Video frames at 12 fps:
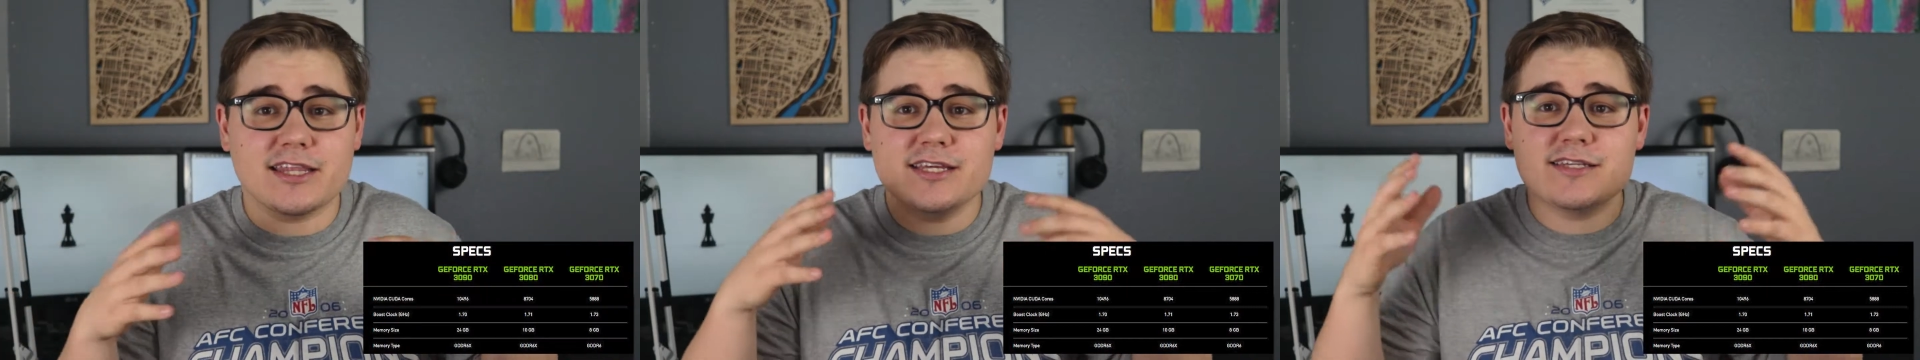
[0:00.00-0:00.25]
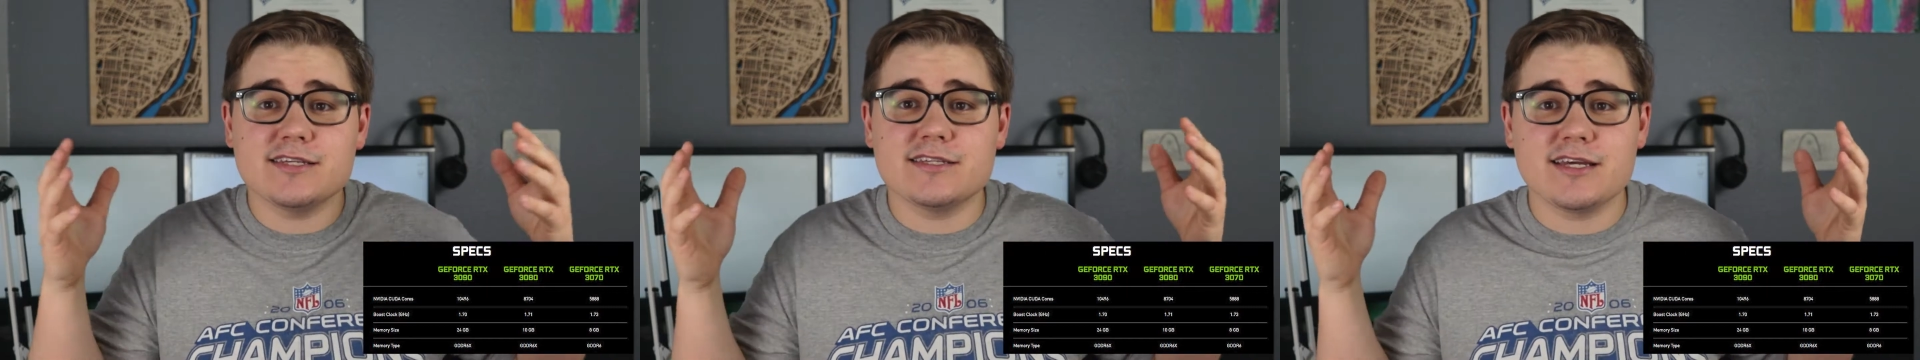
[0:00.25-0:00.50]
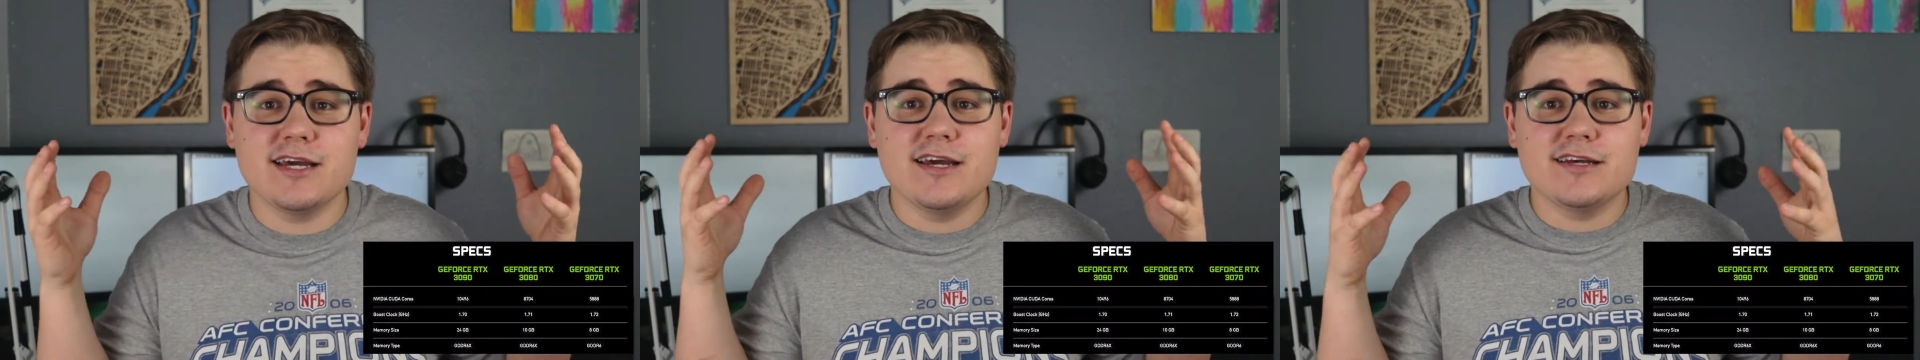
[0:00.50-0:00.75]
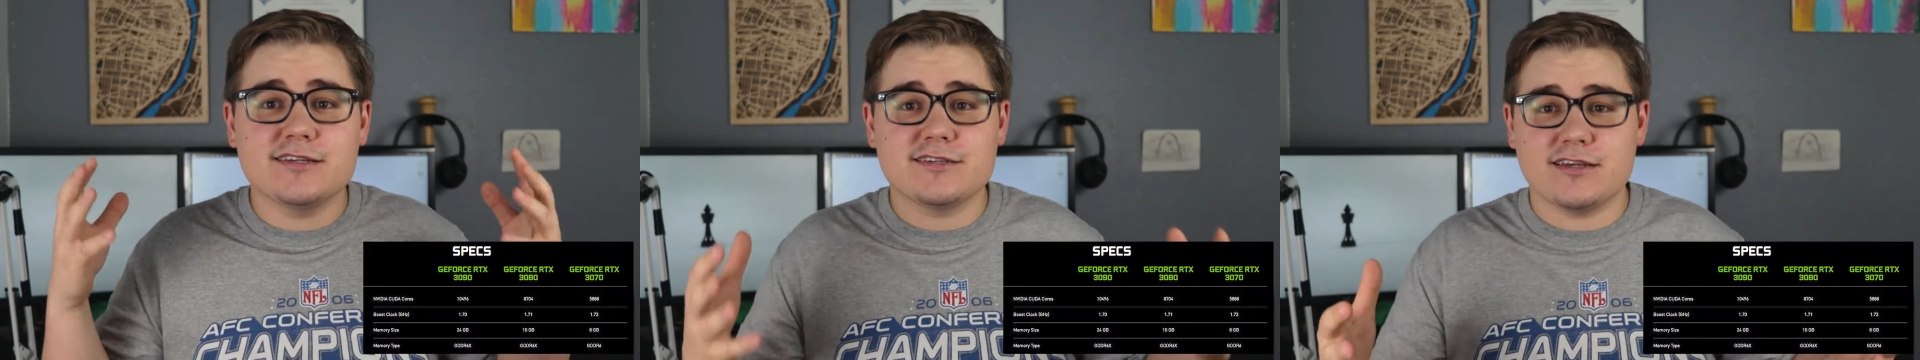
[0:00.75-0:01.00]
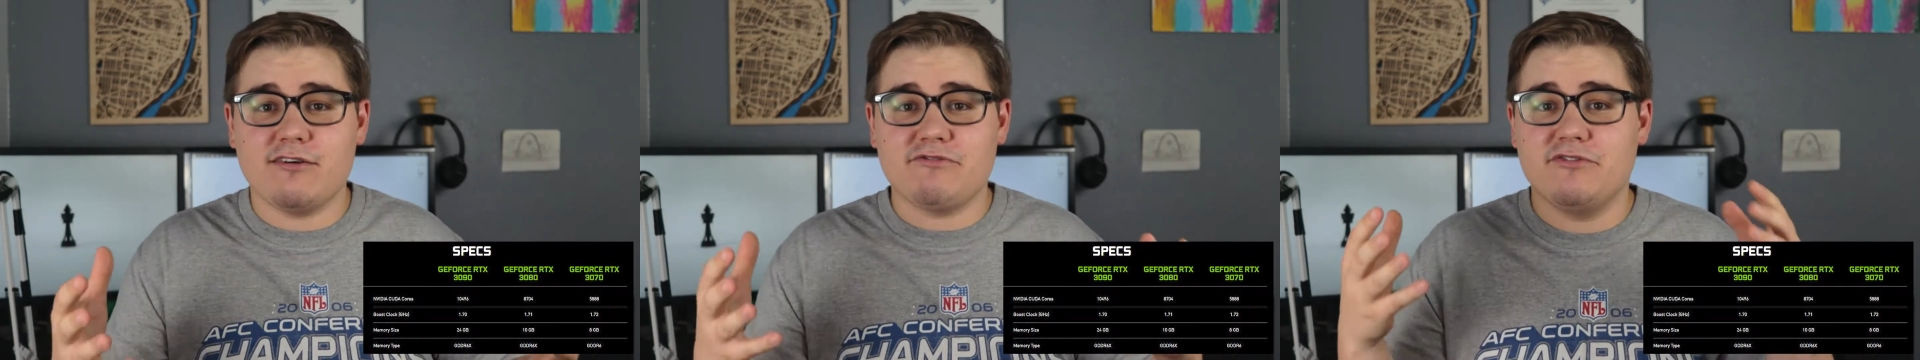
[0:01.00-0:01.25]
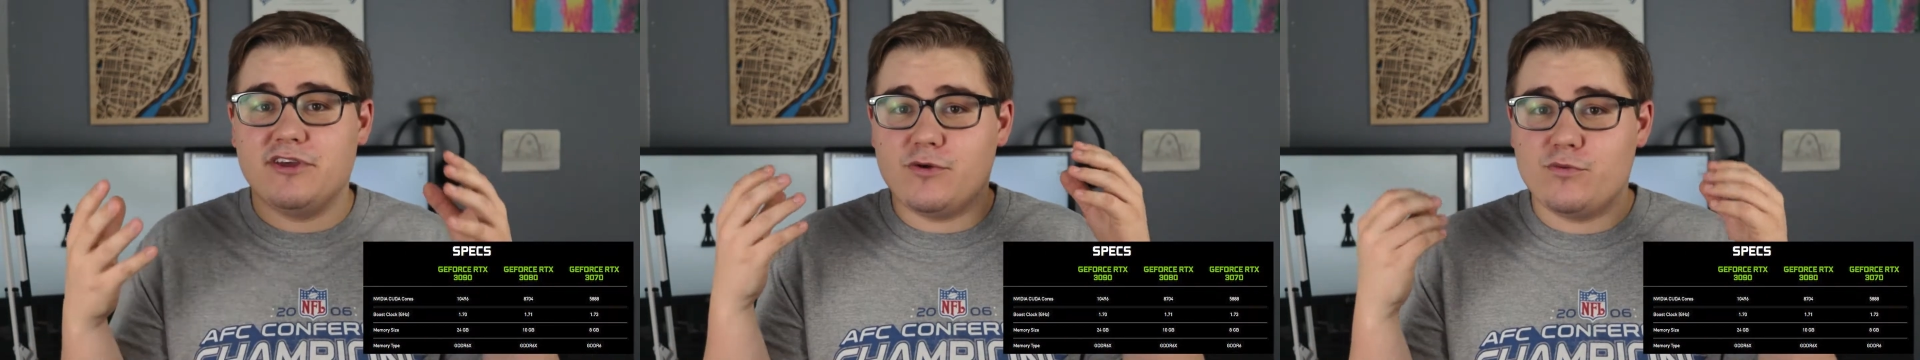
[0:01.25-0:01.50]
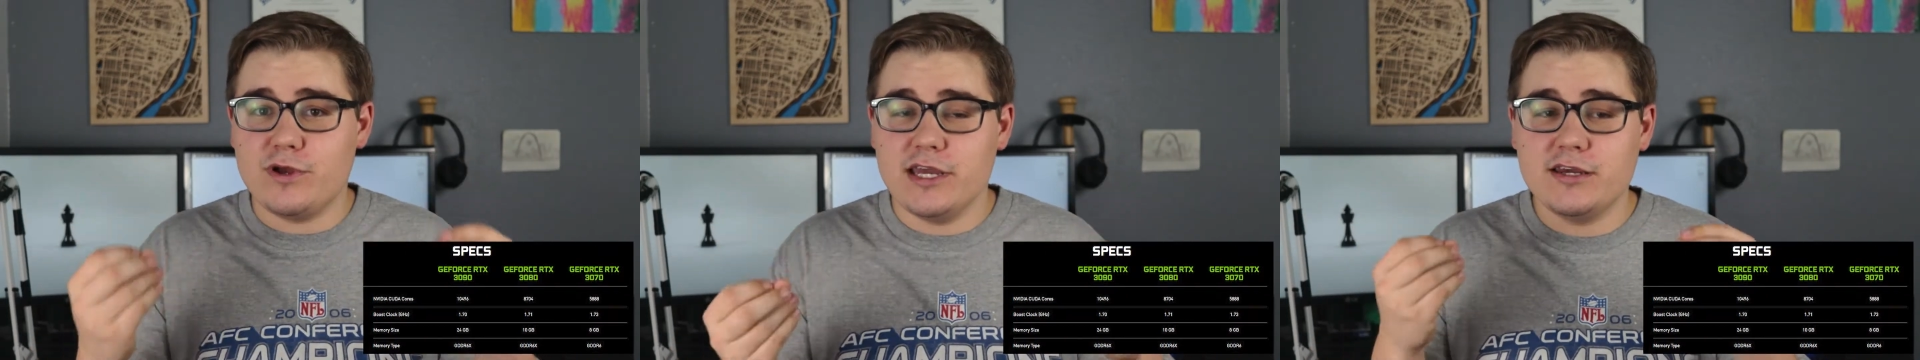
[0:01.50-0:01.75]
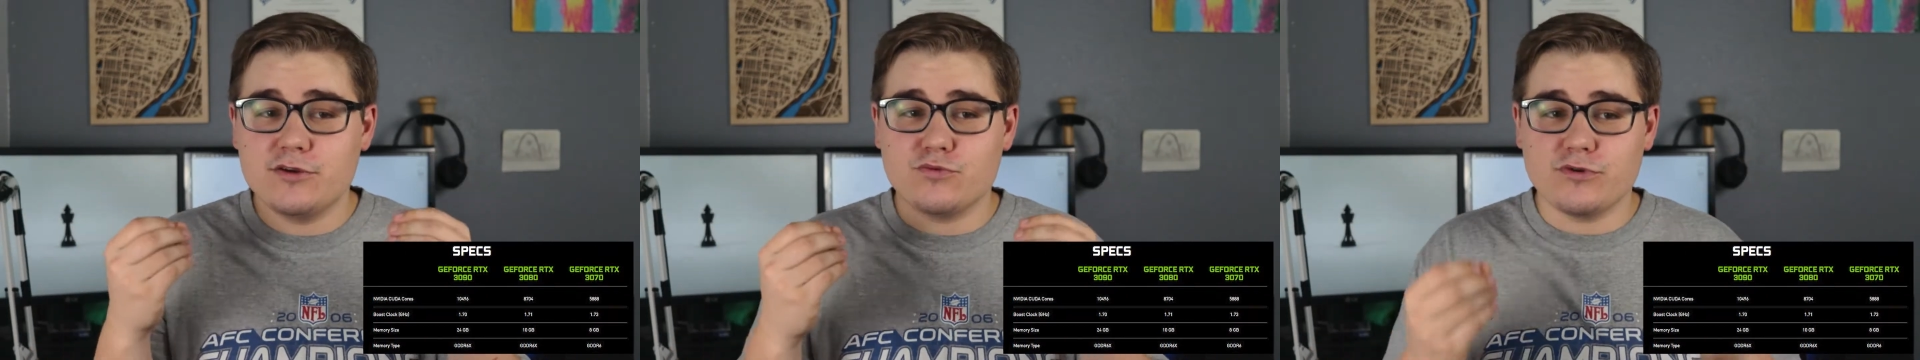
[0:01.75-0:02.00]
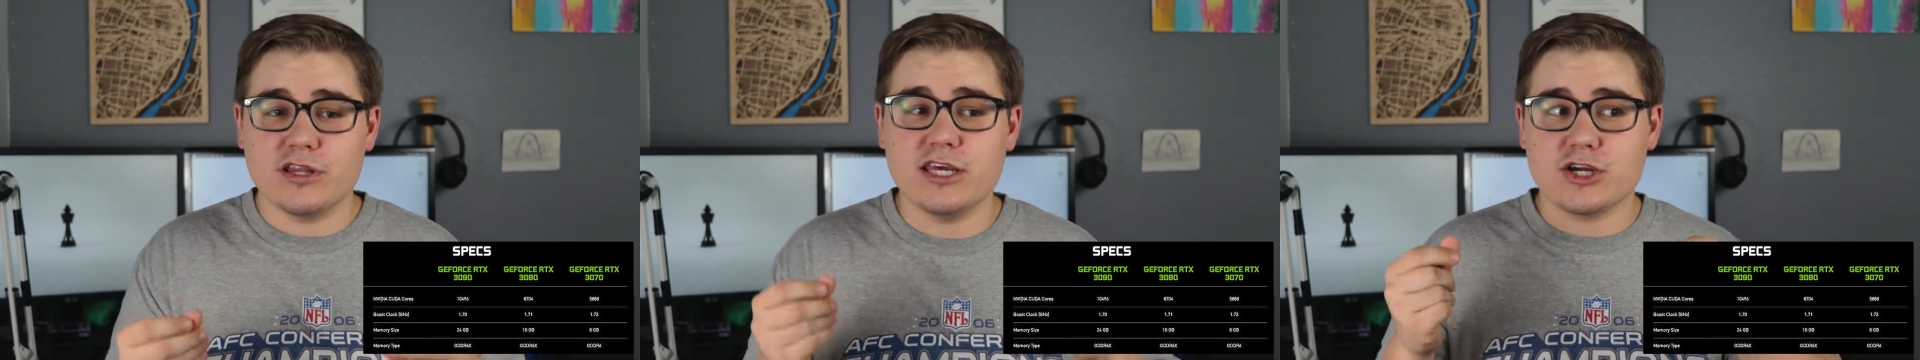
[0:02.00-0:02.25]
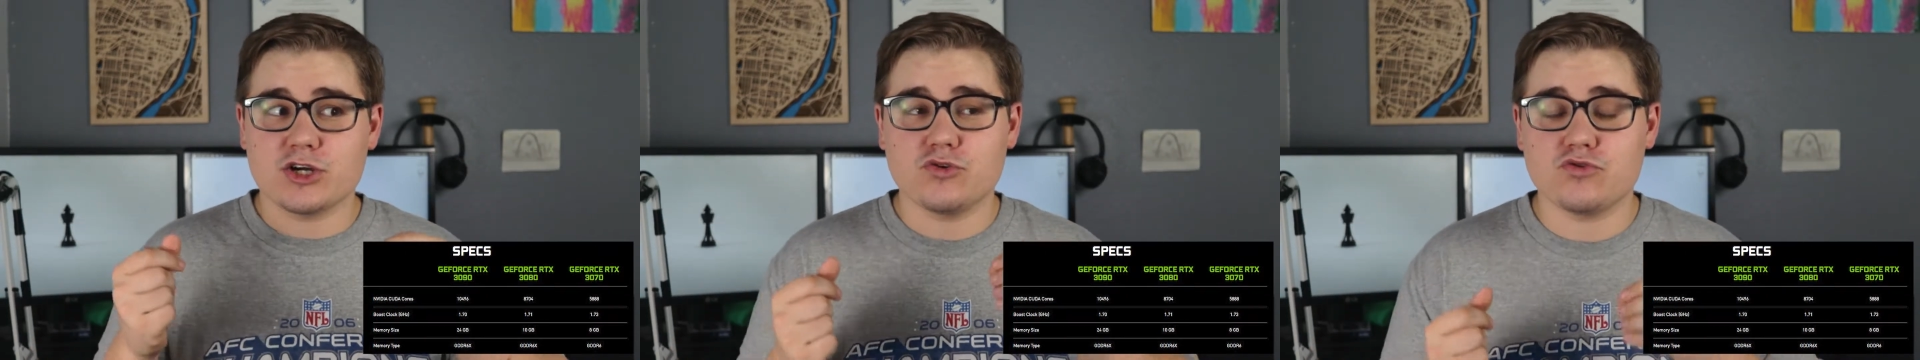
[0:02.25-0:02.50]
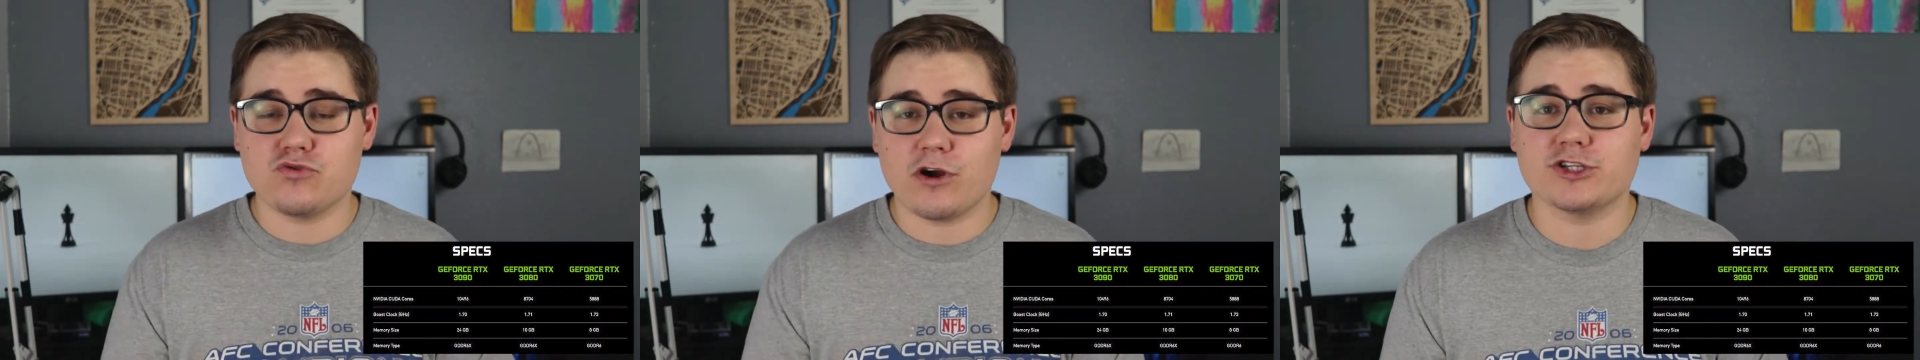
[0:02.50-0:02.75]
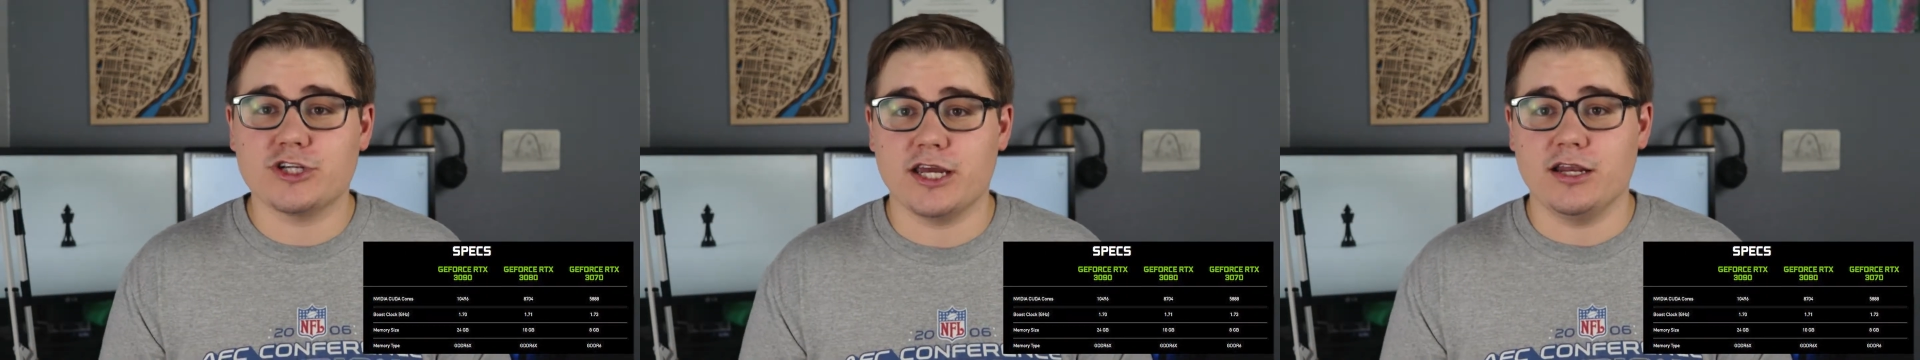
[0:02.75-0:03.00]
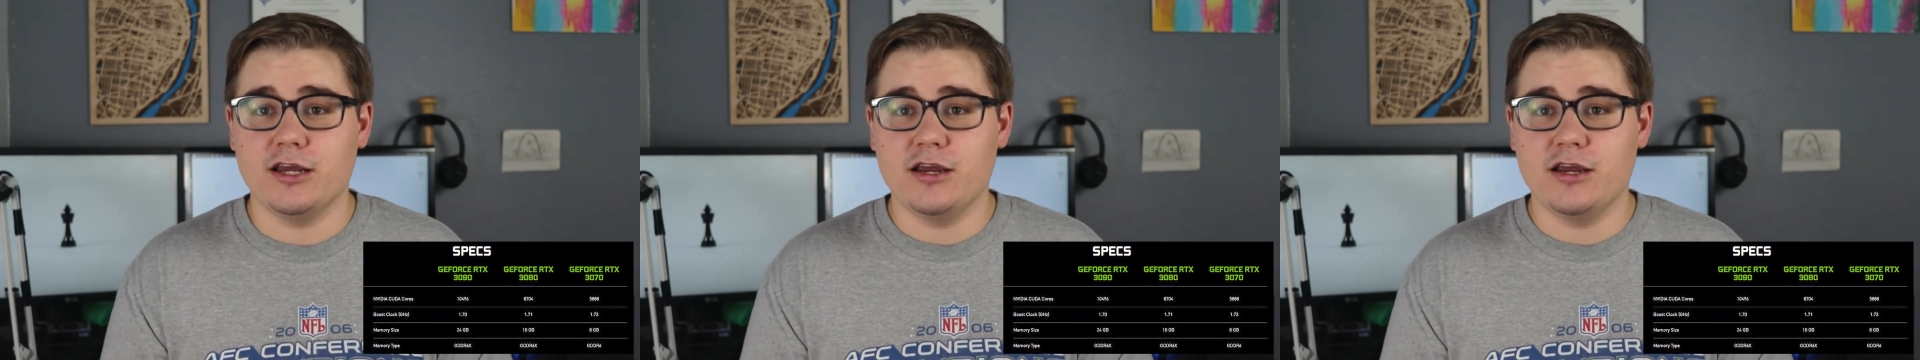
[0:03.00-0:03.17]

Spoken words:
this is stuff that we could really crush it